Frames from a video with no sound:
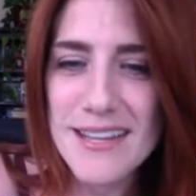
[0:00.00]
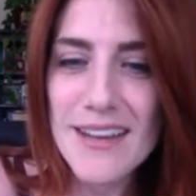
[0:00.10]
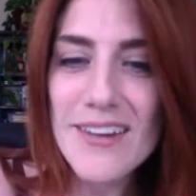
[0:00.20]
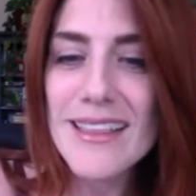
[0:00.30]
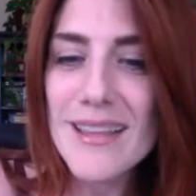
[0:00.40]
Oh,
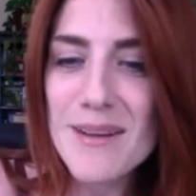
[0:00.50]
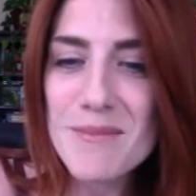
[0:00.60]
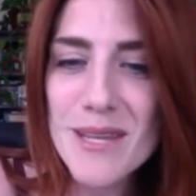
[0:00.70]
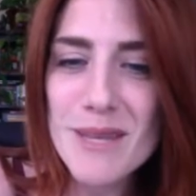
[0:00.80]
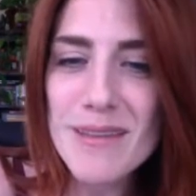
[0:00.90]
hello
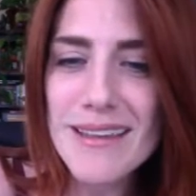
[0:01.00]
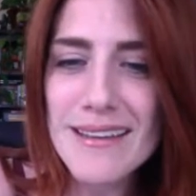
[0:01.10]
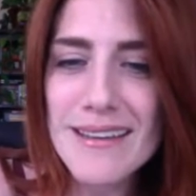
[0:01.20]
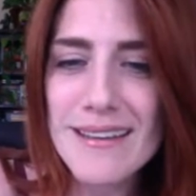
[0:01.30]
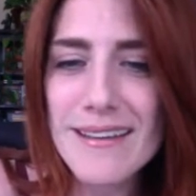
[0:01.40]
Mimi.
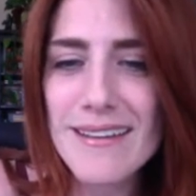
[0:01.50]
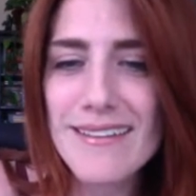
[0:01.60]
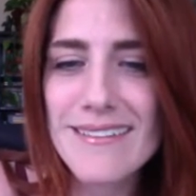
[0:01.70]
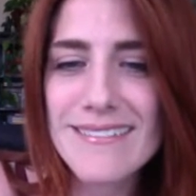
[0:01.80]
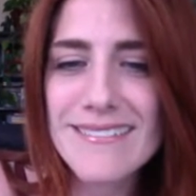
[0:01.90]

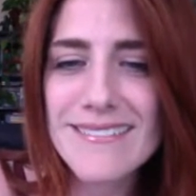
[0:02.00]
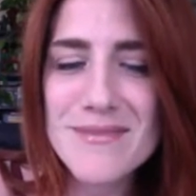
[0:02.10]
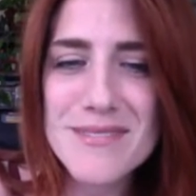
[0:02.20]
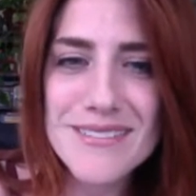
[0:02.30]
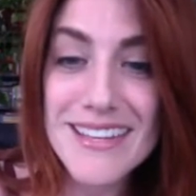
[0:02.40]
Oh, I'm
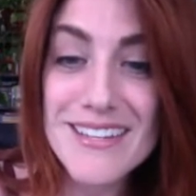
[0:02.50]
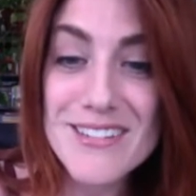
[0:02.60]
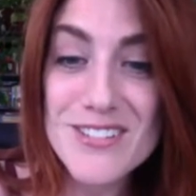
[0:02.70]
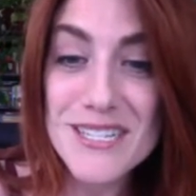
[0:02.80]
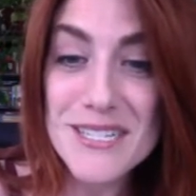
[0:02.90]
so glad you're
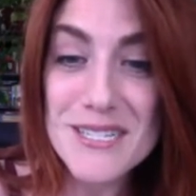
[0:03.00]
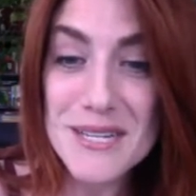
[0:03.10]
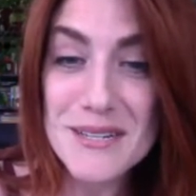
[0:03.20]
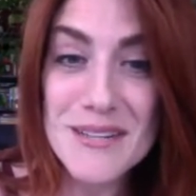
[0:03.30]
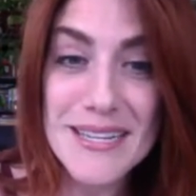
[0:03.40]
joining too.
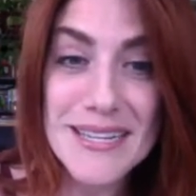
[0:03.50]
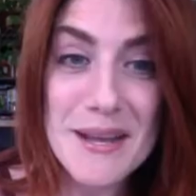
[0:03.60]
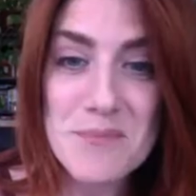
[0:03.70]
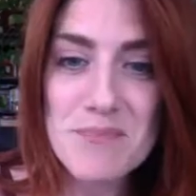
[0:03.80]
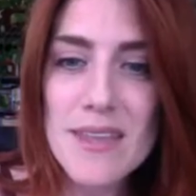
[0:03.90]

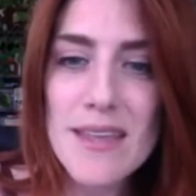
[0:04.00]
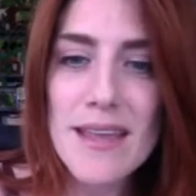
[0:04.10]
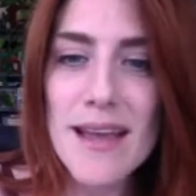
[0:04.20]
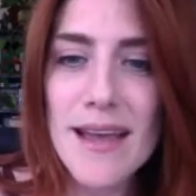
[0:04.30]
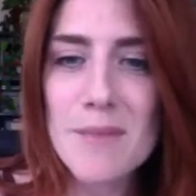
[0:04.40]
Hello.
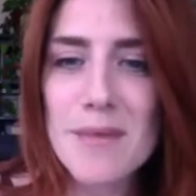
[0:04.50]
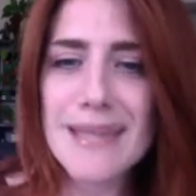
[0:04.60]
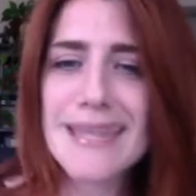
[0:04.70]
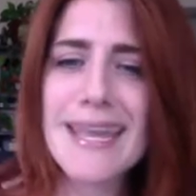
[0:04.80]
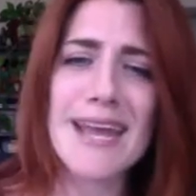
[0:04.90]
And
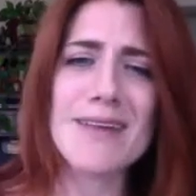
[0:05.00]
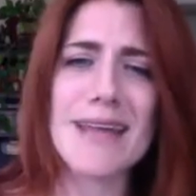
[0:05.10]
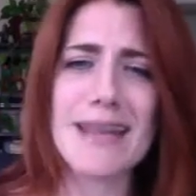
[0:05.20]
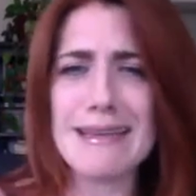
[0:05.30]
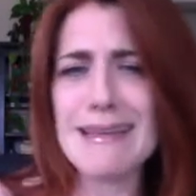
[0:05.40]

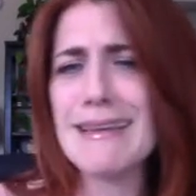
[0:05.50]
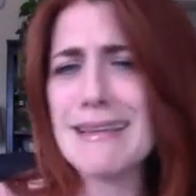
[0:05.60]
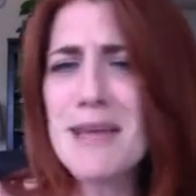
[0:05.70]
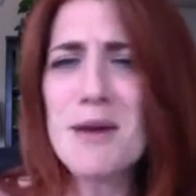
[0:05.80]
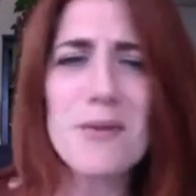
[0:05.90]
Karen,
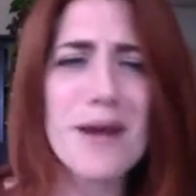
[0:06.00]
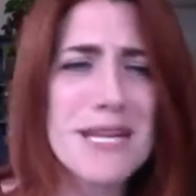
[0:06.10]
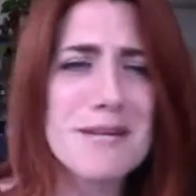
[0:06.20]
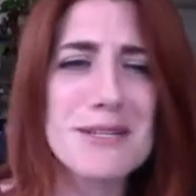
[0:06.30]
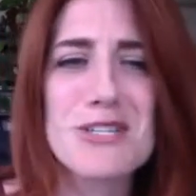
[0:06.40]
why are
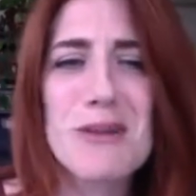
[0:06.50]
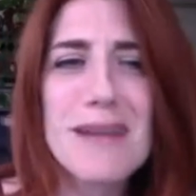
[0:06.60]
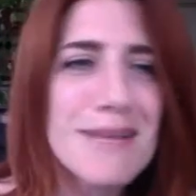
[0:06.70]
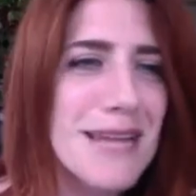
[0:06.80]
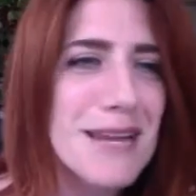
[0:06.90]
you all
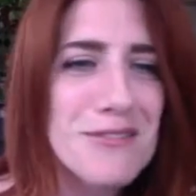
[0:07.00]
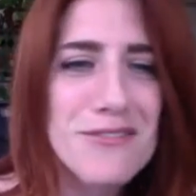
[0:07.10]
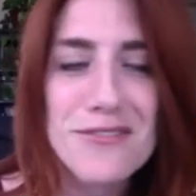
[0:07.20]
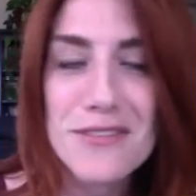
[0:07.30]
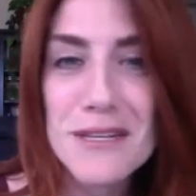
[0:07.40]
joining when I don't
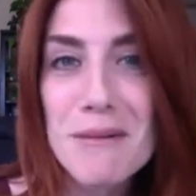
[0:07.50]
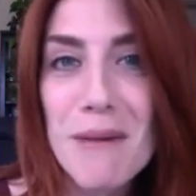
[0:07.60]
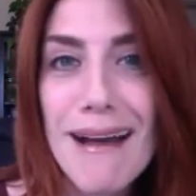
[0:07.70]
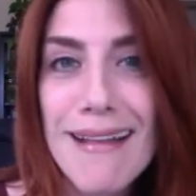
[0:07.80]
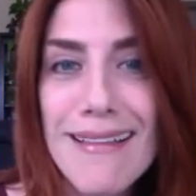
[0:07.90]
feel
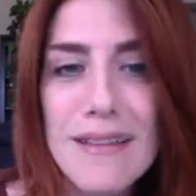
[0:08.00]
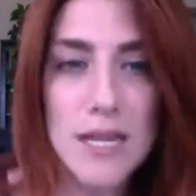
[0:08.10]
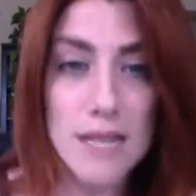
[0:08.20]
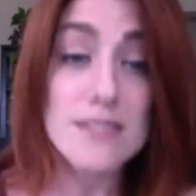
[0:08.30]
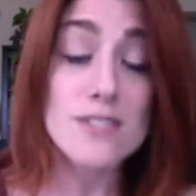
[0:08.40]
well?
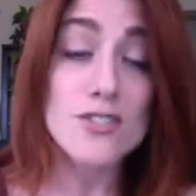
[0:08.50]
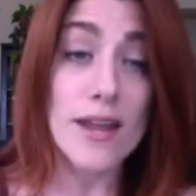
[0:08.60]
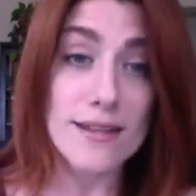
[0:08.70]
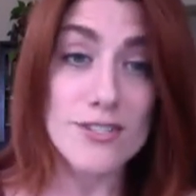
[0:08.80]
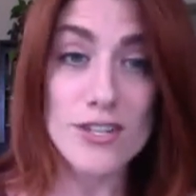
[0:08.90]
Okay, this is great
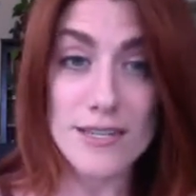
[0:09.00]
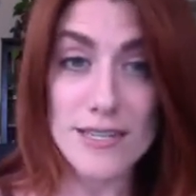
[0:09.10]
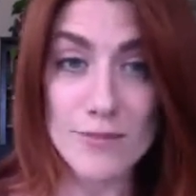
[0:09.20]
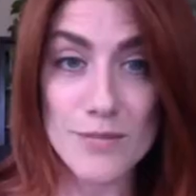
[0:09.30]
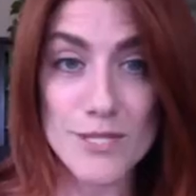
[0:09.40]
because you're all going to
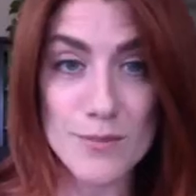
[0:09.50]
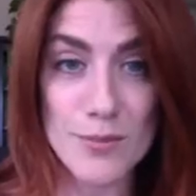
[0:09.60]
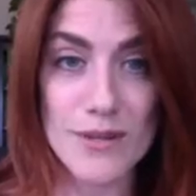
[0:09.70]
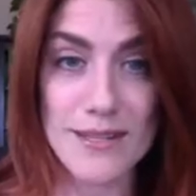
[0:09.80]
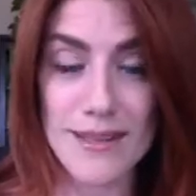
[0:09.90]
give me
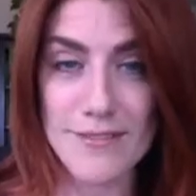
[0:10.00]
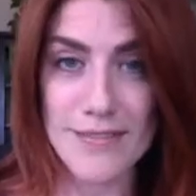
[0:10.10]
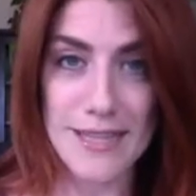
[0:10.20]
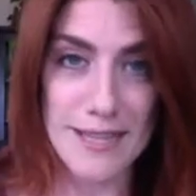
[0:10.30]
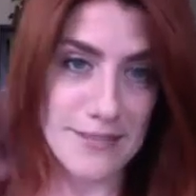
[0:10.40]
support and love.
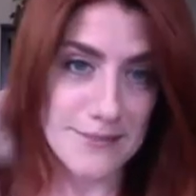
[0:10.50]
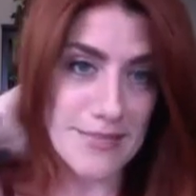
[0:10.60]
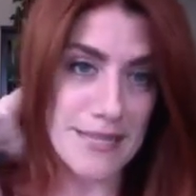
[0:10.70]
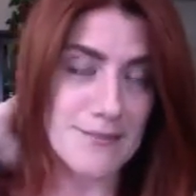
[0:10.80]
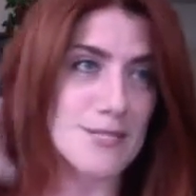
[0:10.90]
I love it. I
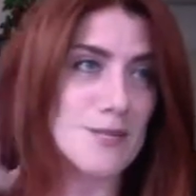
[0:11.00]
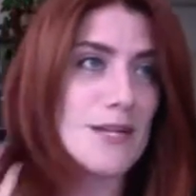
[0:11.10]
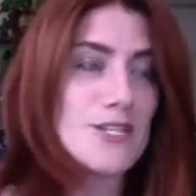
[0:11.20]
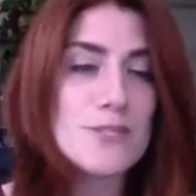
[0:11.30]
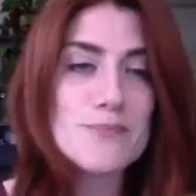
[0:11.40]
love it so
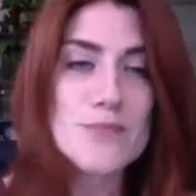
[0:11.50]
much.